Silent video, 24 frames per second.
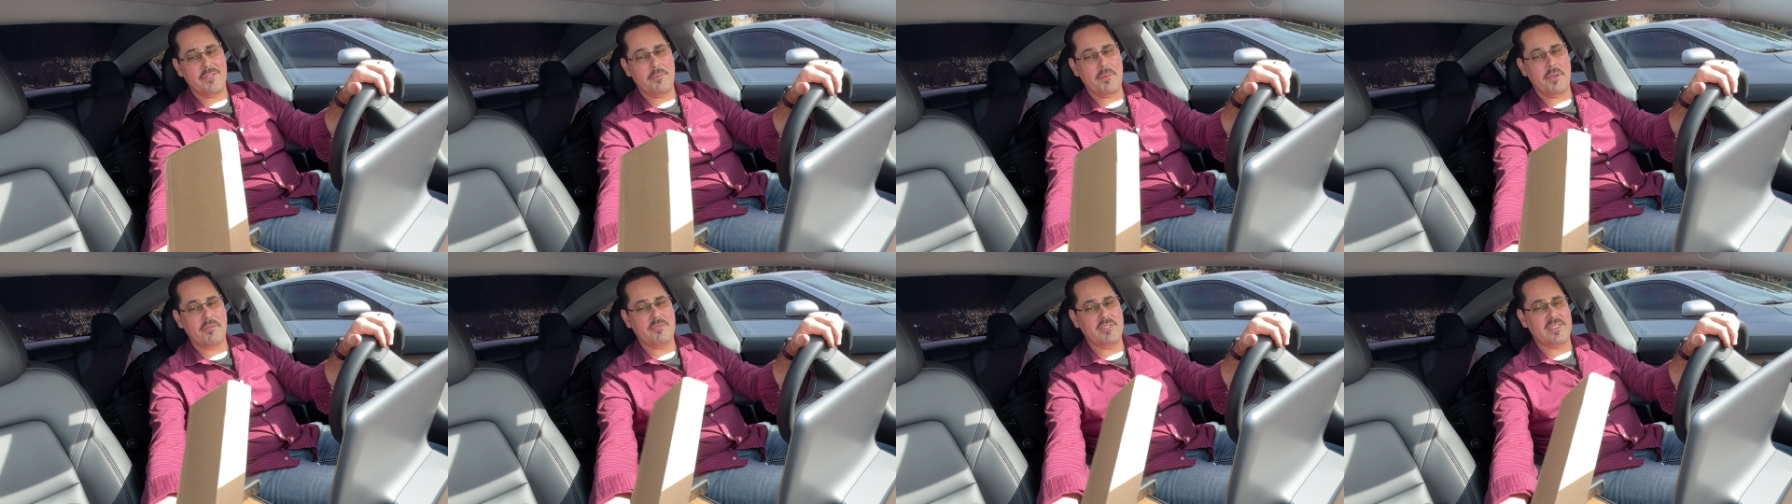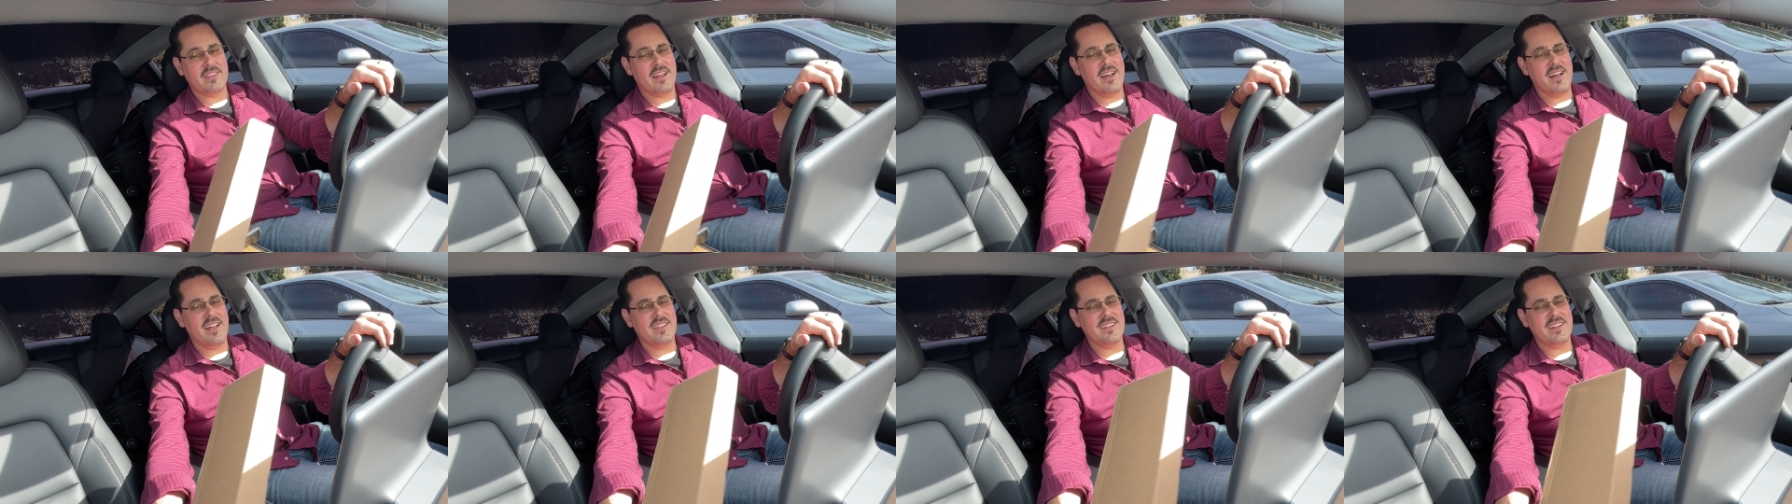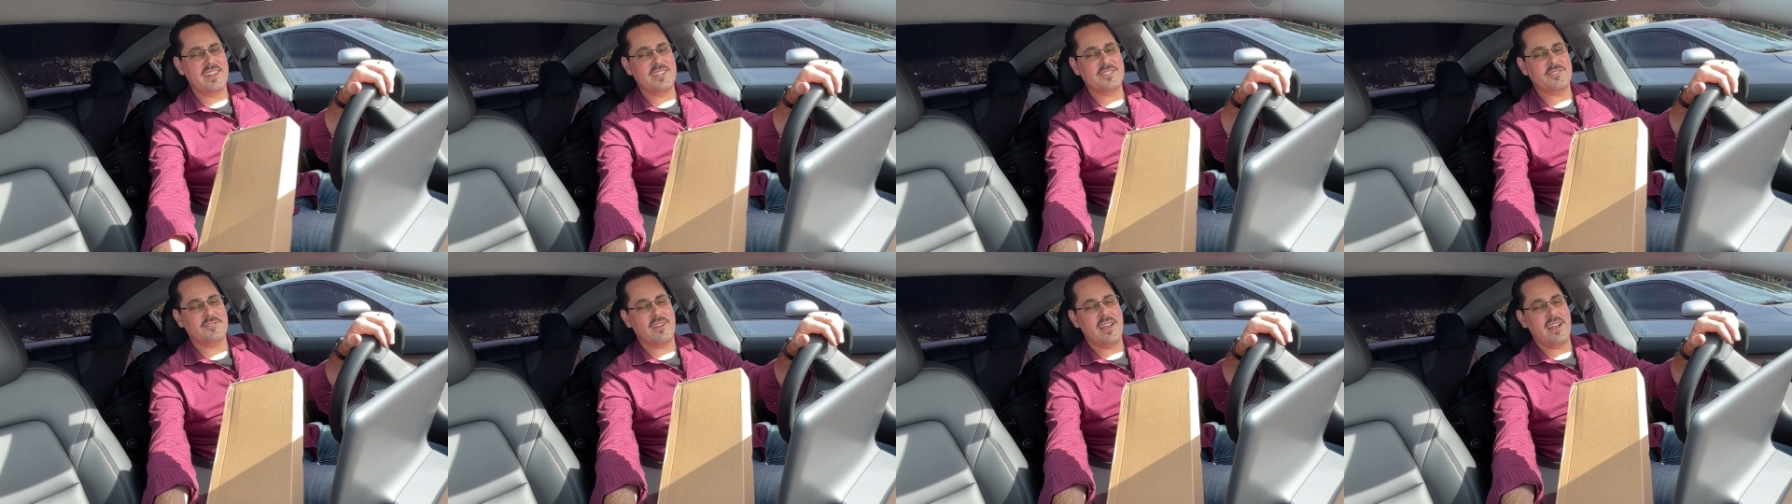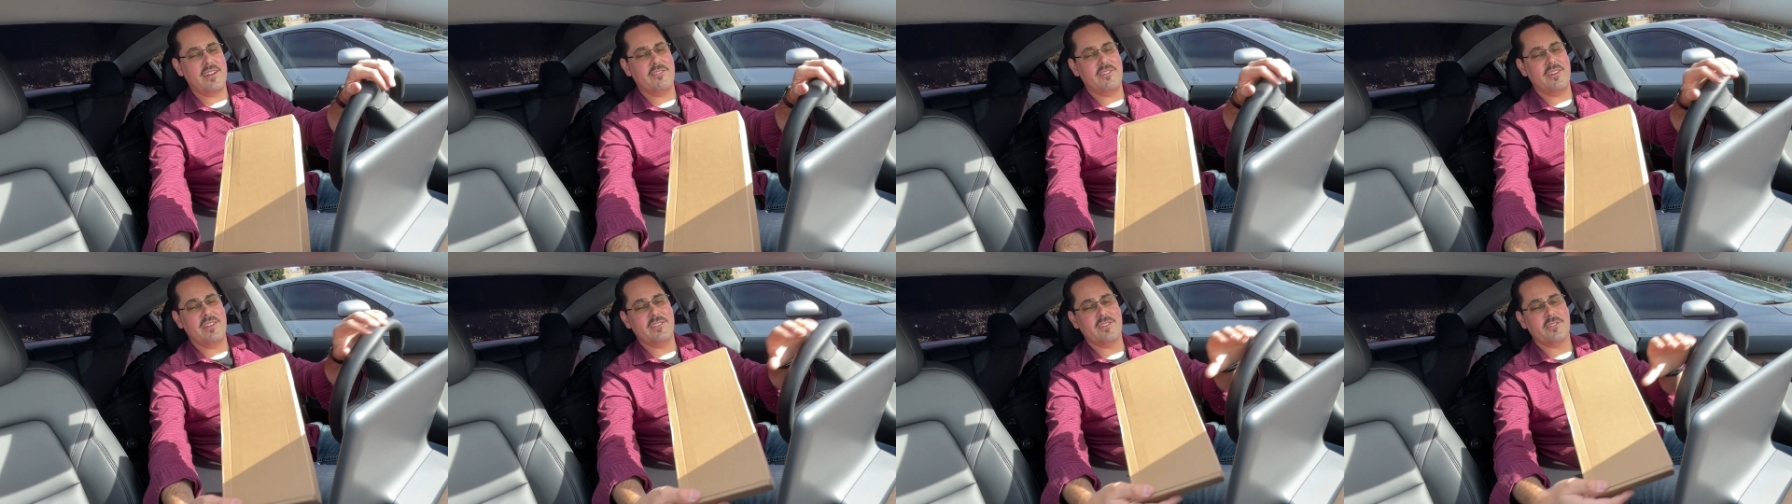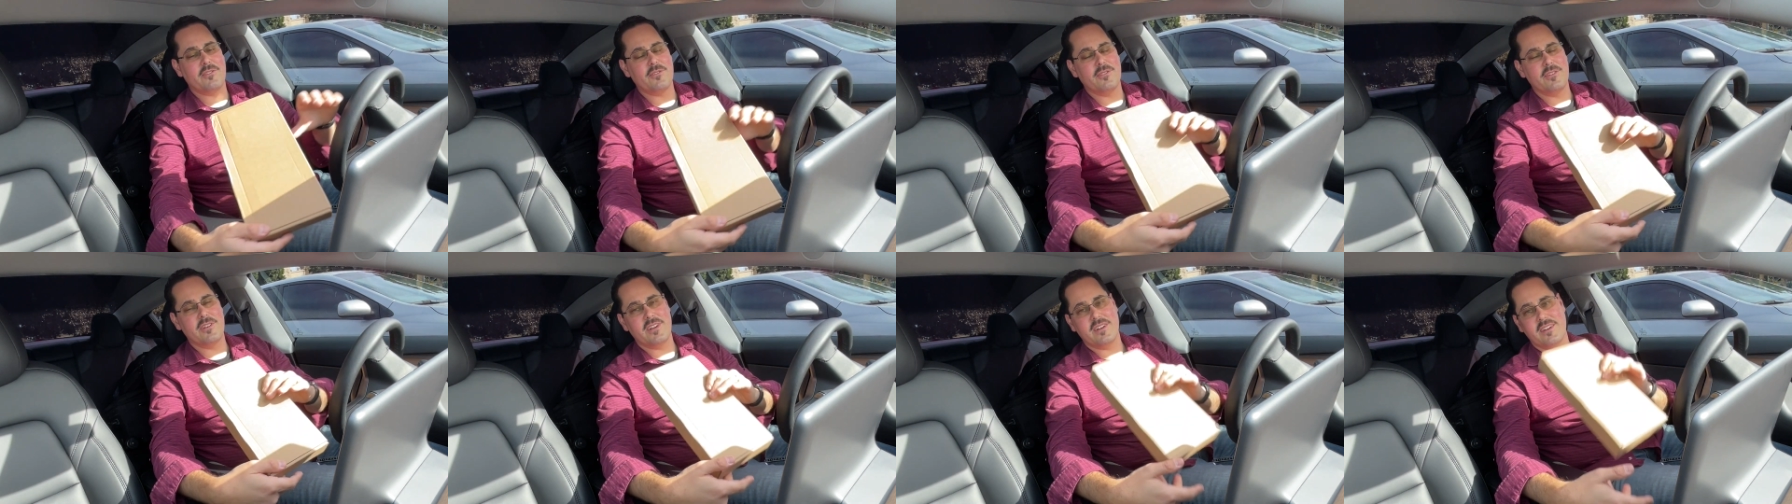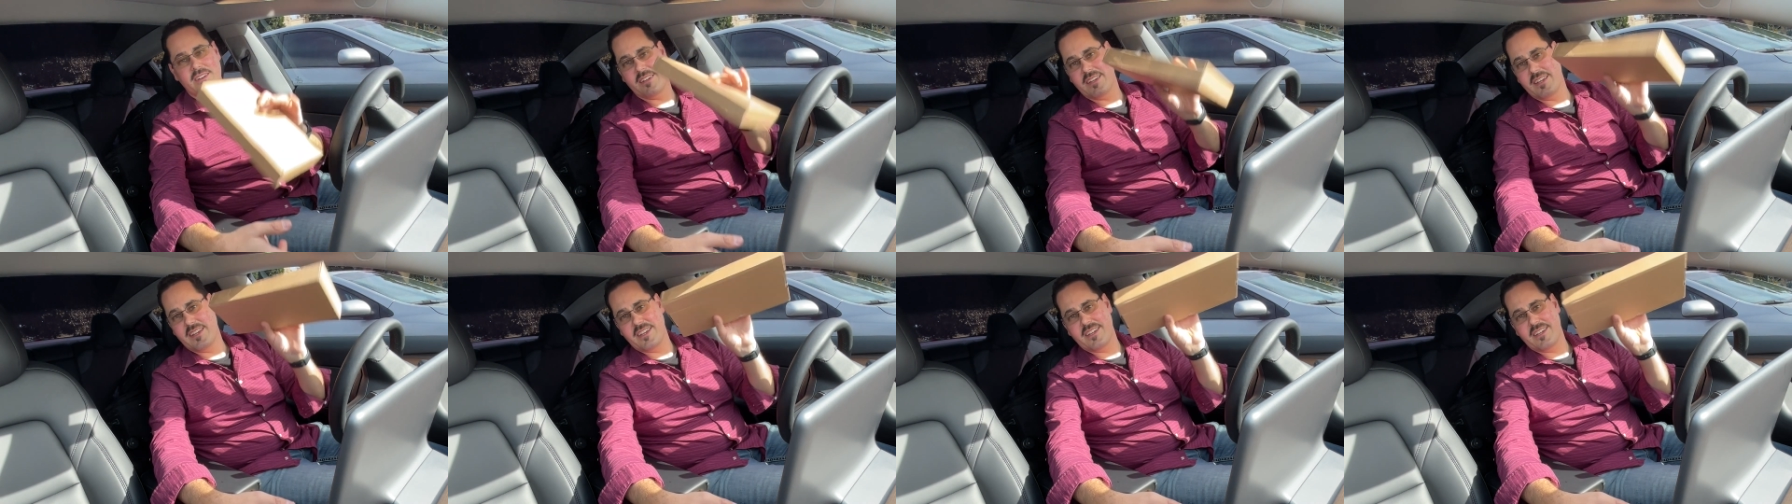I mean, with the holidays right around the corner,